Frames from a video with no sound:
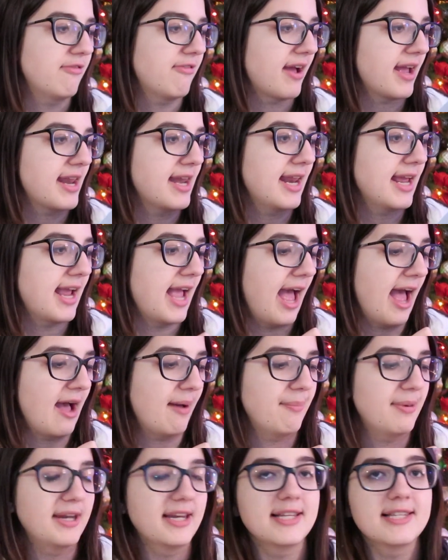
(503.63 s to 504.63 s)
finding
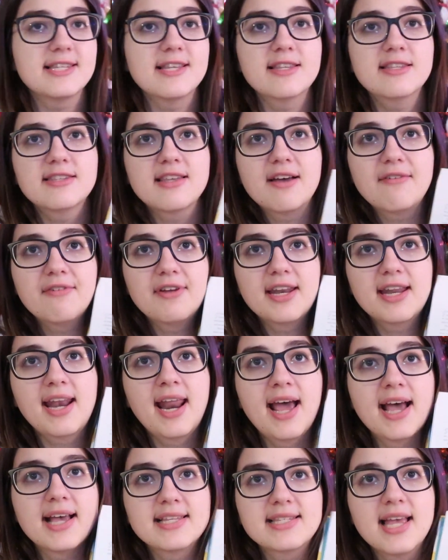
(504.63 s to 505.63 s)
happiness and stuff, and it
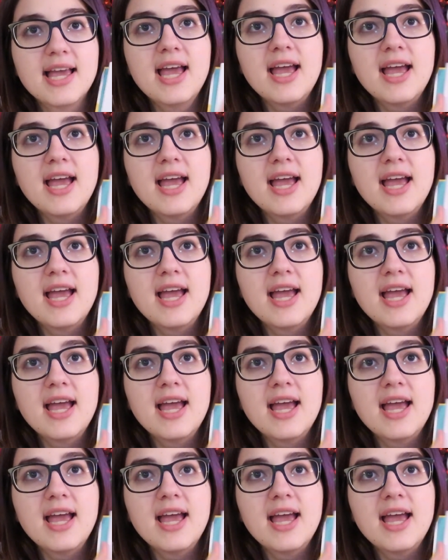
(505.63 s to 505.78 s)
has